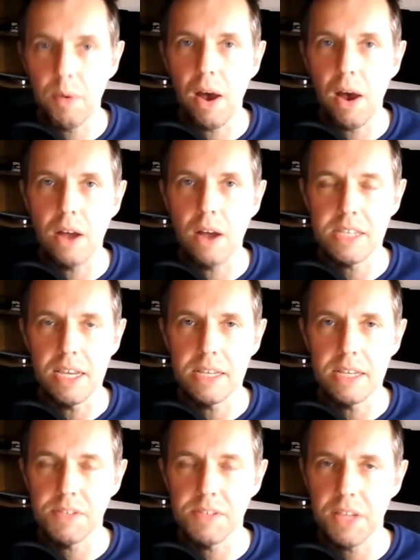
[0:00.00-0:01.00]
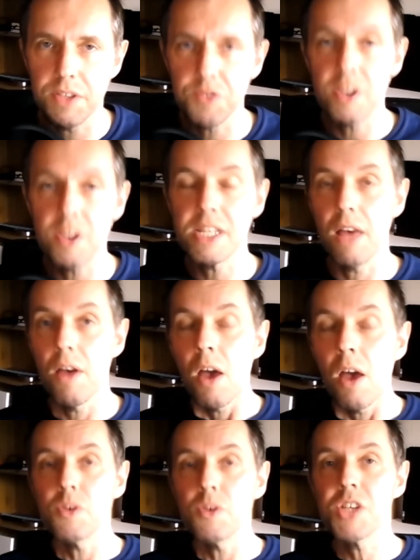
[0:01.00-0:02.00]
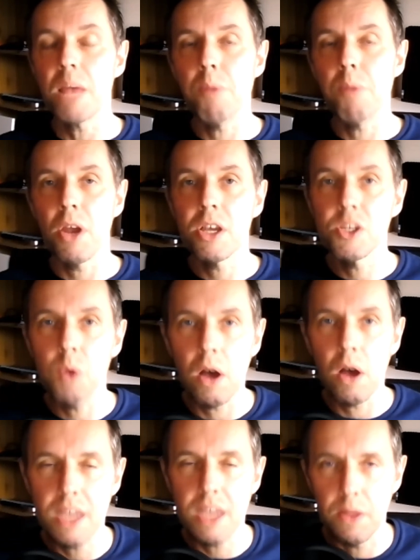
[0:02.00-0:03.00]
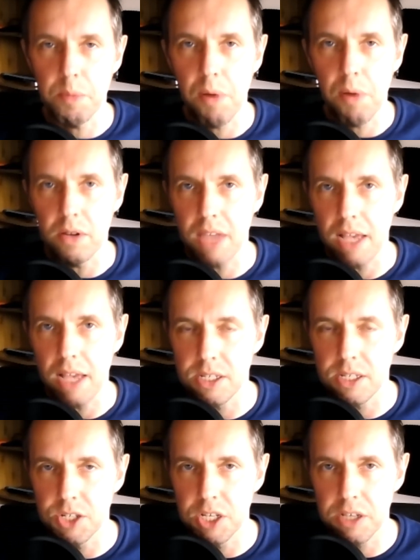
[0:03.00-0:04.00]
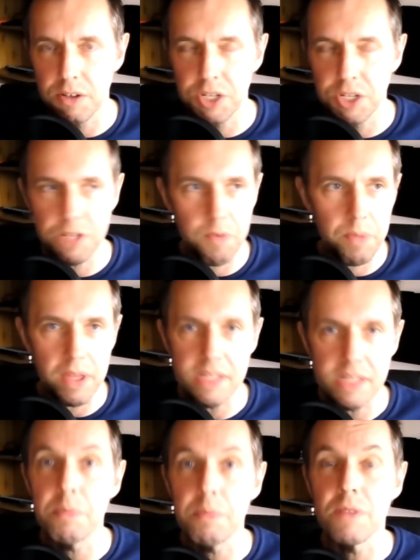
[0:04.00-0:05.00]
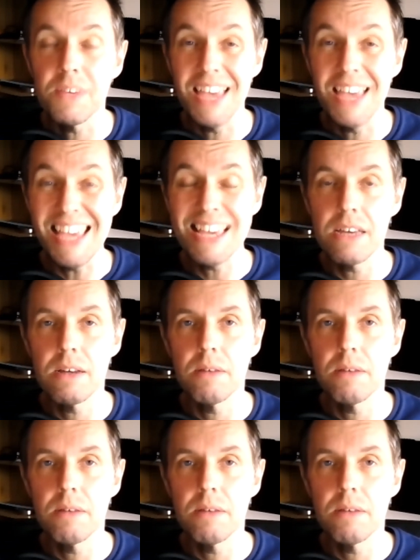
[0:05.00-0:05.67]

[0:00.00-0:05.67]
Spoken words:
I see it, I've said this recently. We just had Monica Duarte on the podcast, and she's from the Temple of Geek